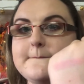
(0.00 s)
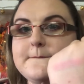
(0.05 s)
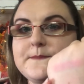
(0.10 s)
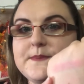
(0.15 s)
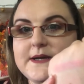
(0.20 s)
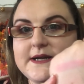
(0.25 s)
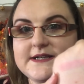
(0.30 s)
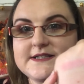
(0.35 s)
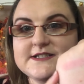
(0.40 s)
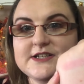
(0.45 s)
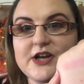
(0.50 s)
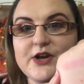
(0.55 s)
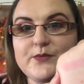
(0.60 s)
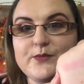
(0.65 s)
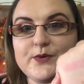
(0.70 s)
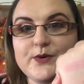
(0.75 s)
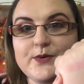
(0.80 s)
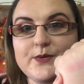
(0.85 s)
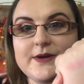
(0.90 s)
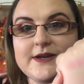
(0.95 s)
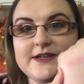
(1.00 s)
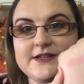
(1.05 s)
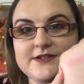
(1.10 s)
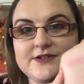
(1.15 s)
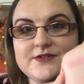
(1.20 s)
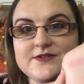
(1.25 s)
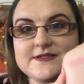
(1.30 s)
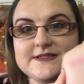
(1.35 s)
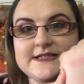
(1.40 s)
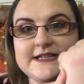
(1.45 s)
But I will
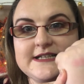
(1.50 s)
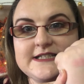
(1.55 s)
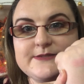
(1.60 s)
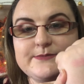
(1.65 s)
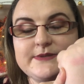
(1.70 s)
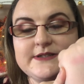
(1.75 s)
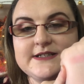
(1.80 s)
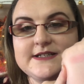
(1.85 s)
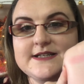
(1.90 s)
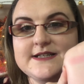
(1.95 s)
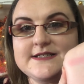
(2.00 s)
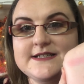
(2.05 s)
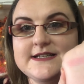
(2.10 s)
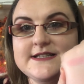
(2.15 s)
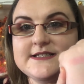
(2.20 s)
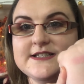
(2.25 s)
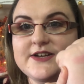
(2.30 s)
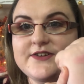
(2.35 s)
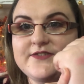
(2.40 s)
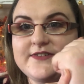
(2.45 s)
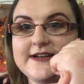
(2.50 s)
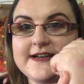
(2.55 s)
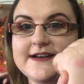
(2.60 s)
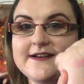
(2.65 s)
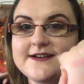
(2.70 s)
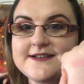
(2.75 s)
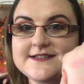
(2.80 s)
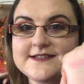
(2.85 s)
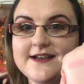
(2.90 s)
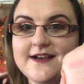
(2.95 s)
use this because it's a really
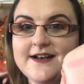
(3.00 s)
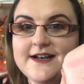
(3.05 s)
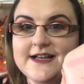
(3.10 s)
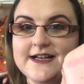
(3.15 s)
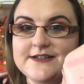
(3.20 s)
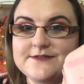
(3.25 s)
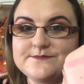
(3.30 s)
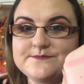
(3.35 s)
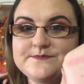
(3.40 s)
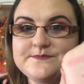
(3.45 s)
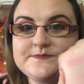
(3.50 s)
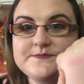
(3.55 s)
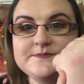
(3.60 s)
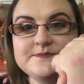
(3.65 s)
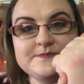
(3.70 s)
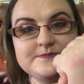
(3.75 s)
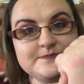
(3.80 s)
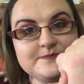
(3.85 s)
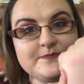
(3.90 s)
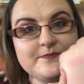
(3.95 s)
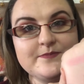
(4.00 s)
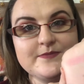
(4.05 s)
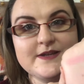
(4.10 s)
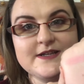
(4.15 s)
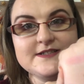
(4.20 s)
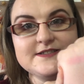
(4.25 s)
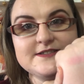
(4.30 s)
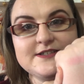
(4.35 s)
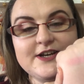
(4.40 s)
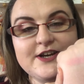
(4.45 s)
nice colour.
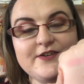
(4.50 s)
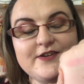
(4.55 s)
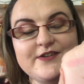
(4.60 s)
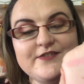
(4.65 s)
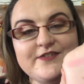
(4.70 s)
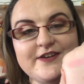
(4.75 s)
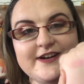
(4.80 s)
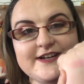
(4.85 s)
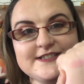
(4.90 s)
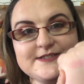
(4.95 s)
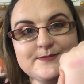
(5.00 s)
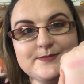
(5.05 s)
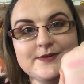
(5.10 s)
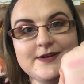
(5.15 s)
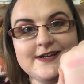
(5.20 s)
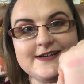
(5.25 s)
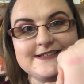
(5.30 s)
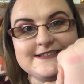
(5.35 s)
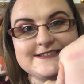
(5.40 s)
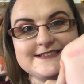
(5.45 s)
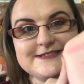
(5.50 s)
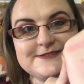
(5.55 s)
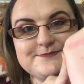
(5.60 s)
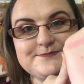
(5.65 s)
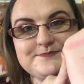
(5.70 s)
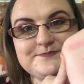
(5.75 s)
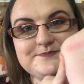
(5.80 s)
So I'm very surprised.